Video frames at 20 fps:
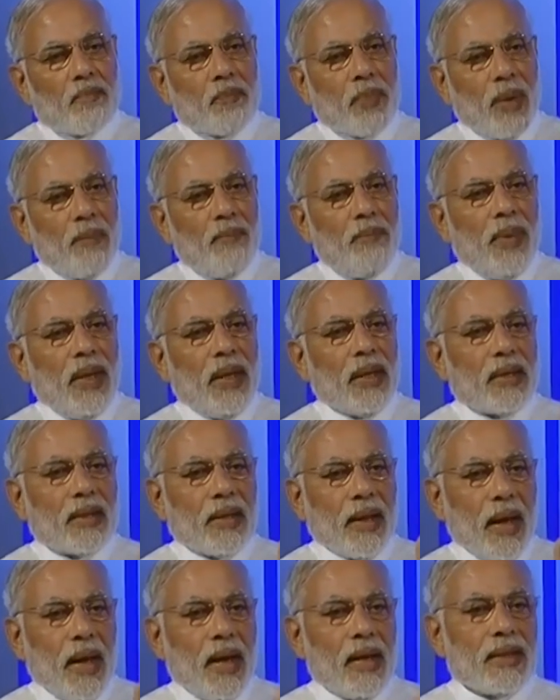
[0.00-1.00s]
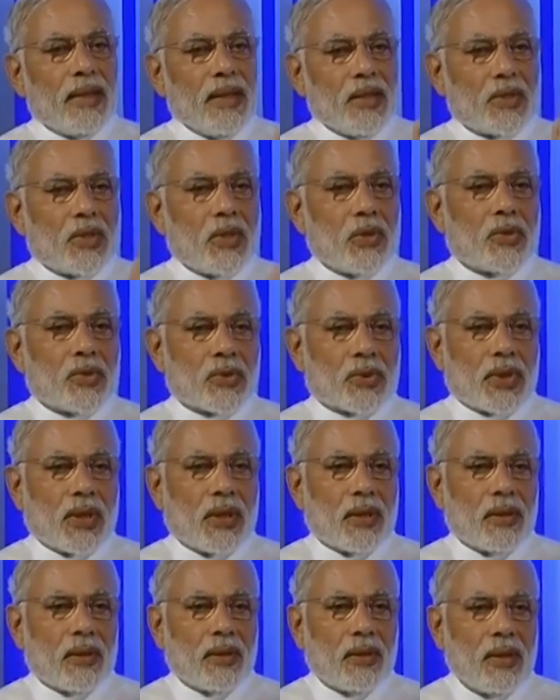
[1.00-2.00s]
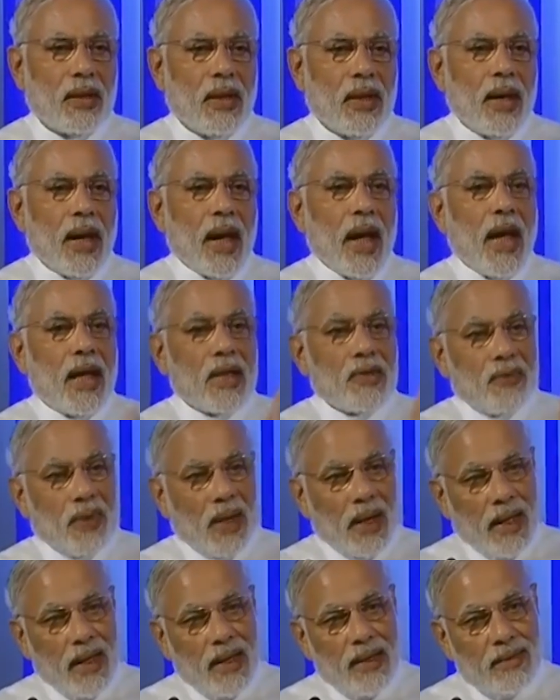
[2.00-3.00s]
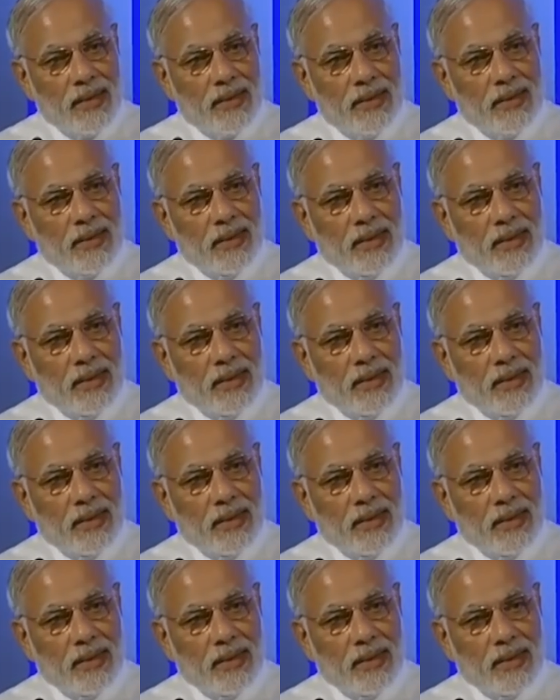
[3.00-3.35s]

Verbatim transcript: public health institution as well as